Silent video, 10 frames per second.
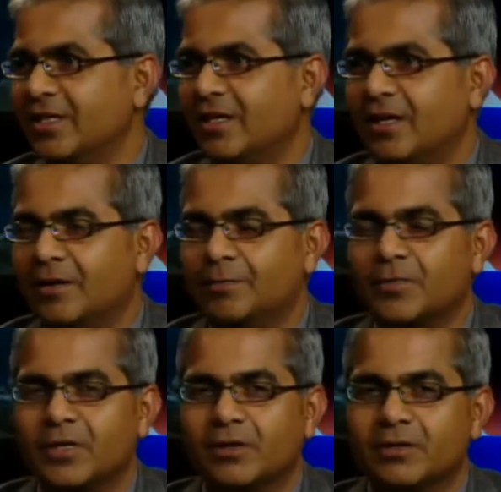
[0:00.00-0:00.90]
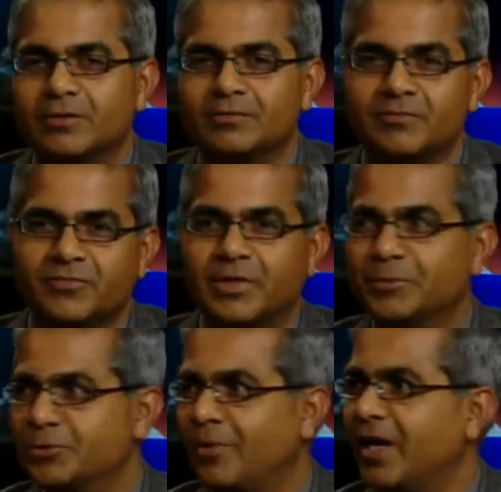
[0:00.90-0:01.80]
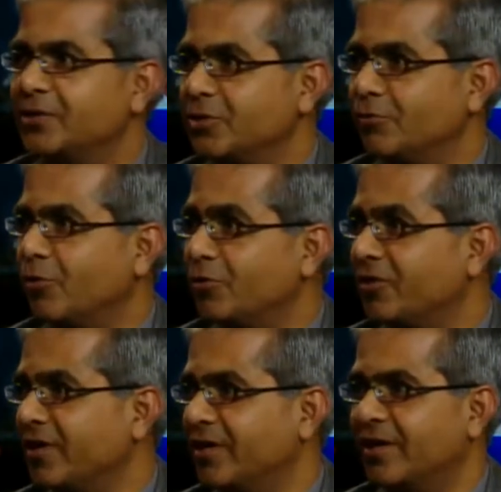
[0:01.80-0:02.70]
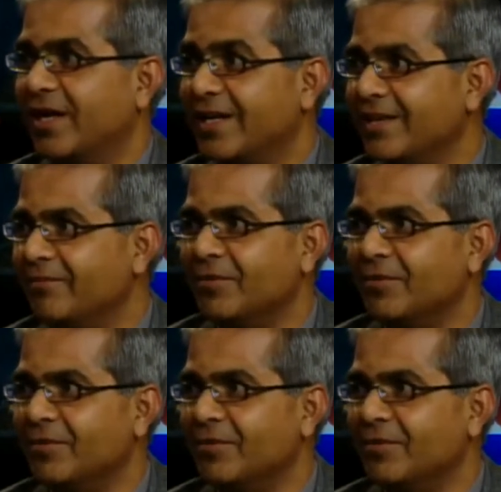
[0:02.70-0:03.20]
Um, you know, the famous brands are Motrin and Aleve.